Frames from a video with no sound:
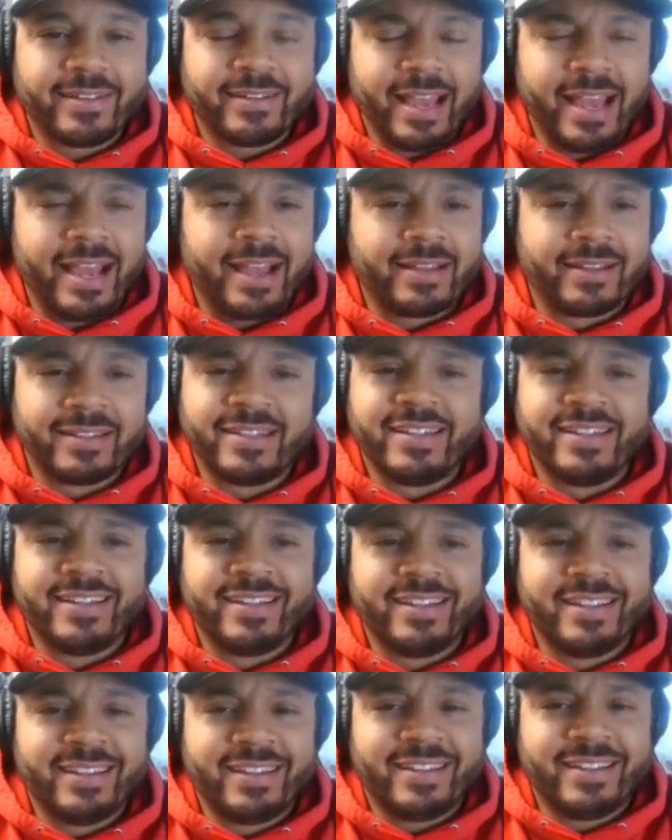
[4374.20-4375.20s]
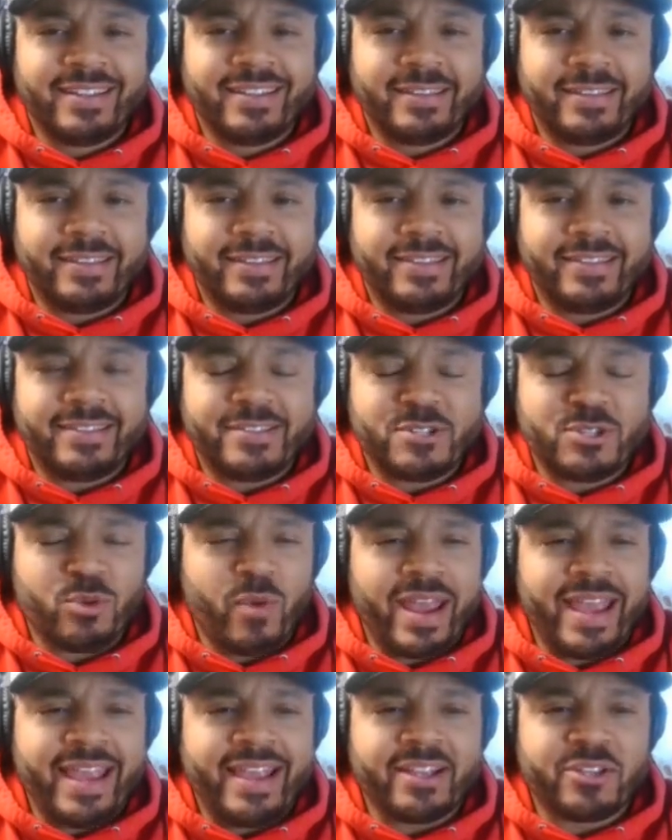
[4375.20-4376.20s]
Yeah. It's the
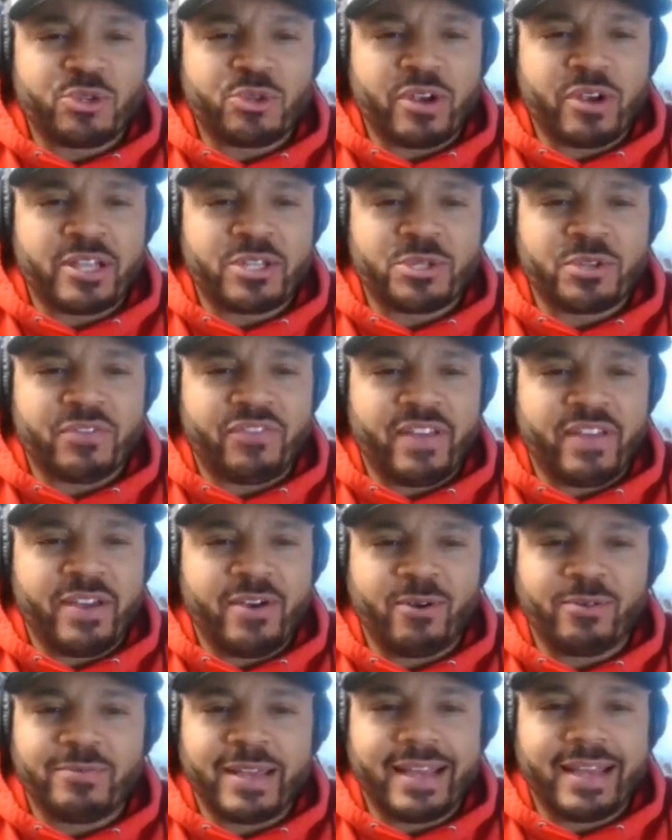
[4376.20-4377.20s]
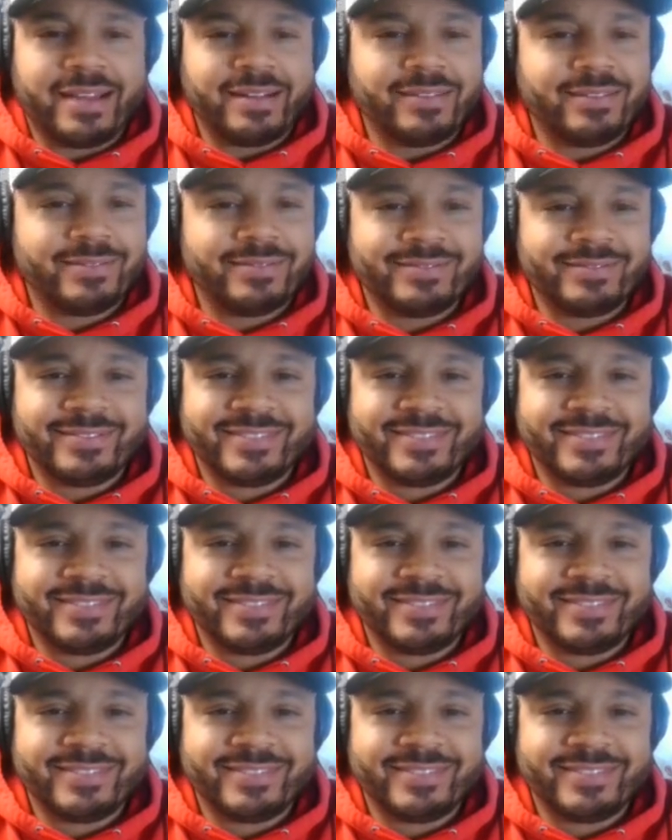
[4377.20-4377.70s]
way he can stretch the field, man.